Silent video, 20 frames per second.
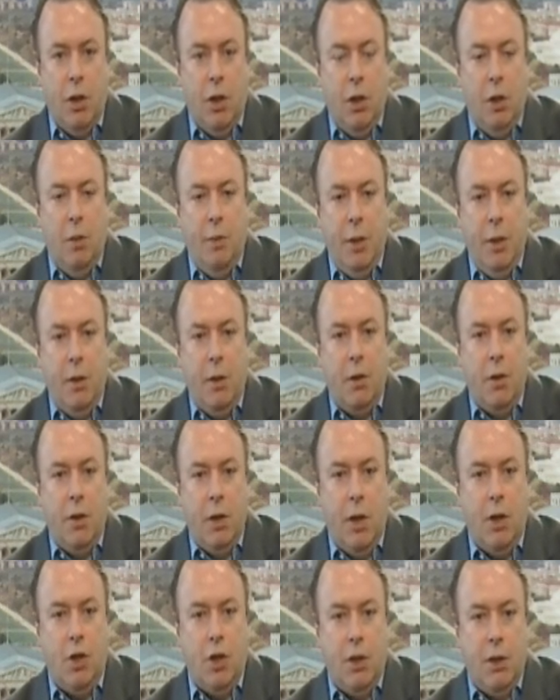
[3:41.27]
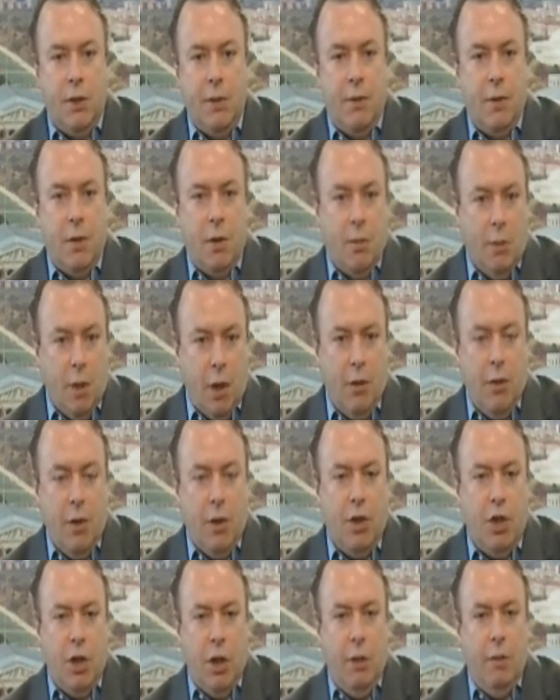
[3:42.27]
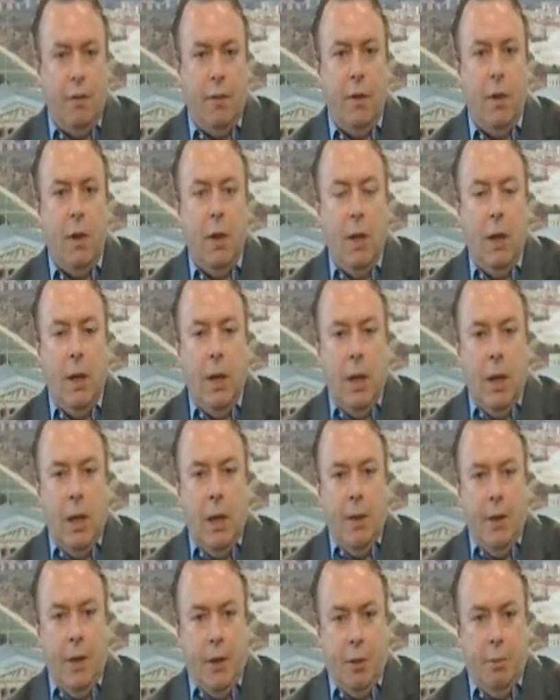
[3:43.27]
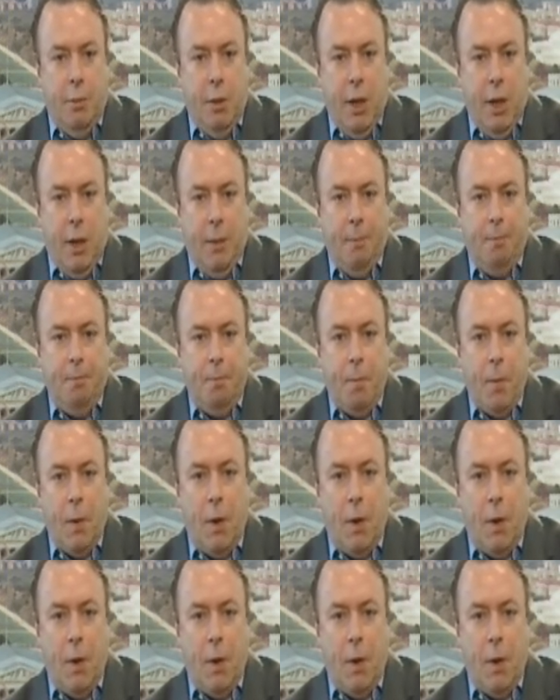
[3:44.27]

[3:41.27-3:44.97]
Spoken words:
and it'll be the credentials of the Commander-in-Chief that are being